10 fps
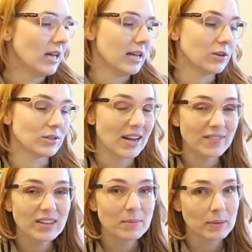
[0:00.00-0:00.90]
It'll
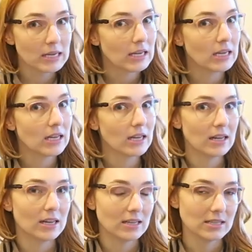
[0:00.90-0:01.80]
definitely
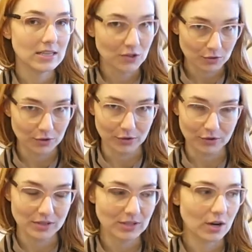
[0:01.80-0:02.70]
be
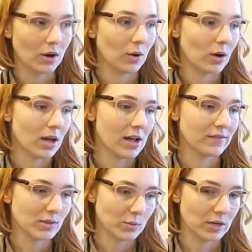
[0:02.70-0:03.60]
see-through, so I'll
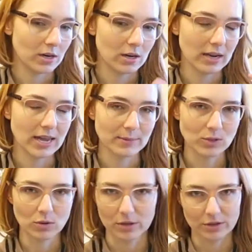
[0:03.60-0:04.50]
have to wear a
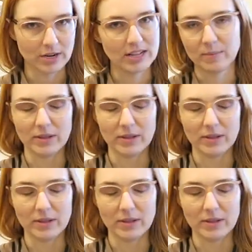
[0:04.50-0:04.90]
camisole underneath,